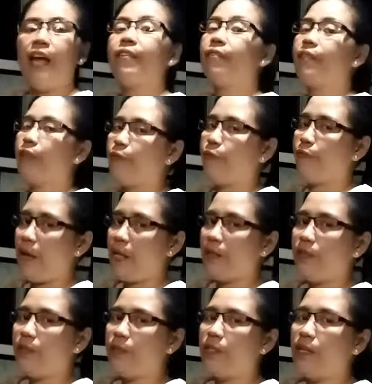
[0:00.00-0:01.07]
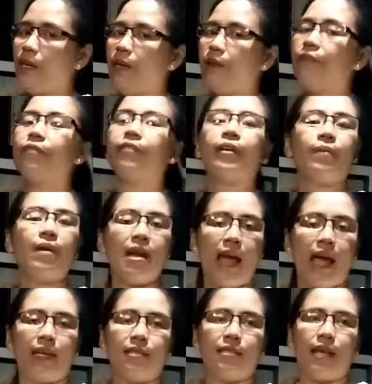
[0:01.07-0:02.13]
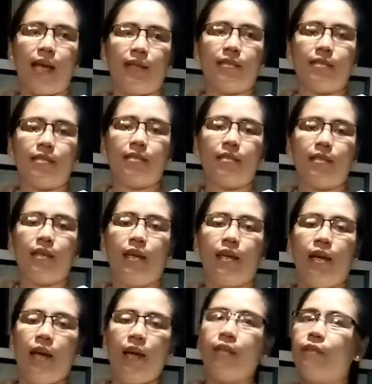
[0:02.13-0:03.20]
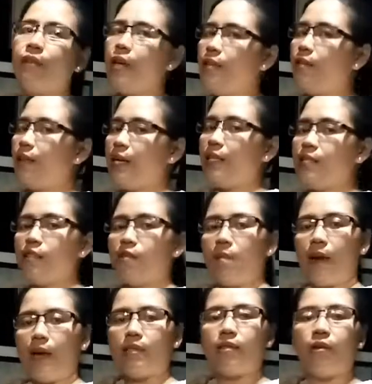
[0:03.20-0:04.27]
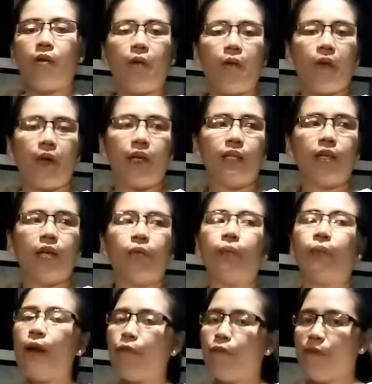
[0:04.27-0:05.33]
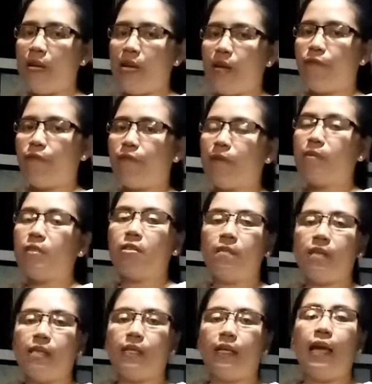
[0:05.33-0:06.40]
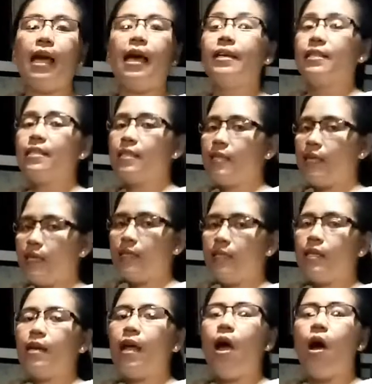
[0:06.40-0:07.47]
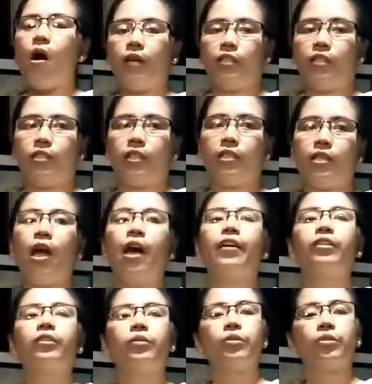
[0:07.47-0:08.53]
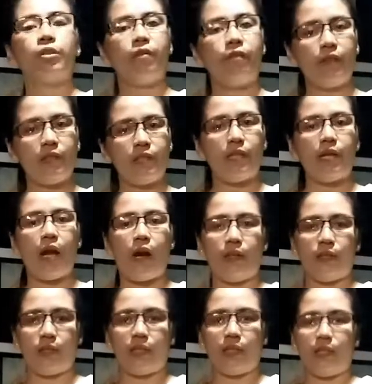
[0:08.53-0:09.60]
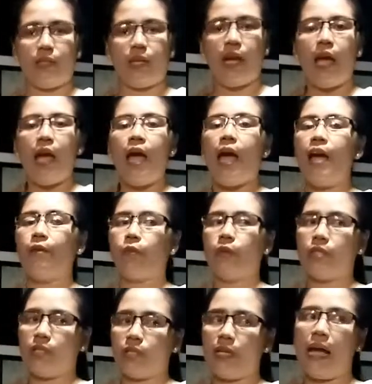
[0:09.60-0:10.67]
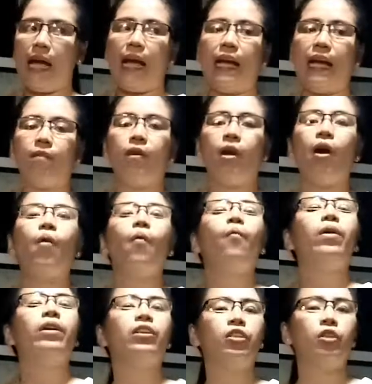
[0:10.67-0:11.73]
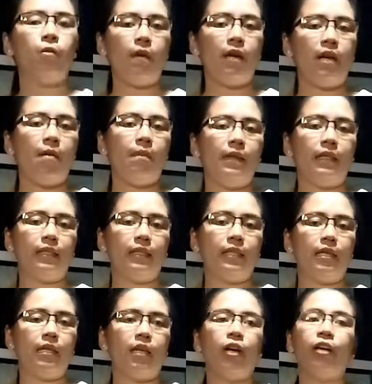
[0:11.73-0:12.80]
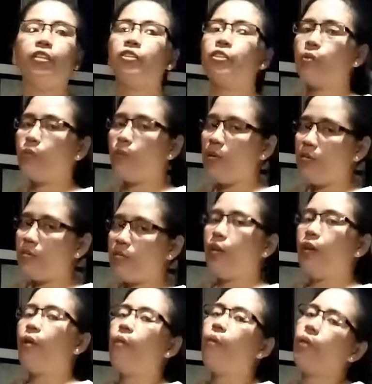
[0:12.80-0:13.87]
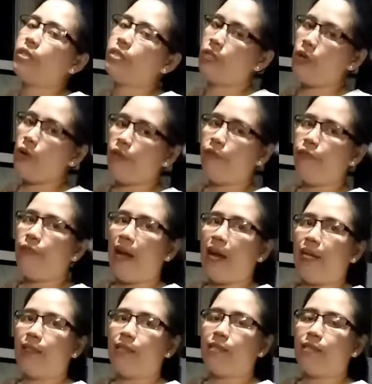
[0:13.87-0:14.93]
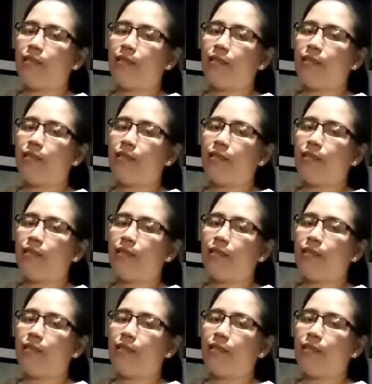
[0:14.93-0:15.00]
that followed the Renaissance. The Enlightenment occurred roughly from the mid-1600 to 1700 and was a time when human ability to reason was glorified.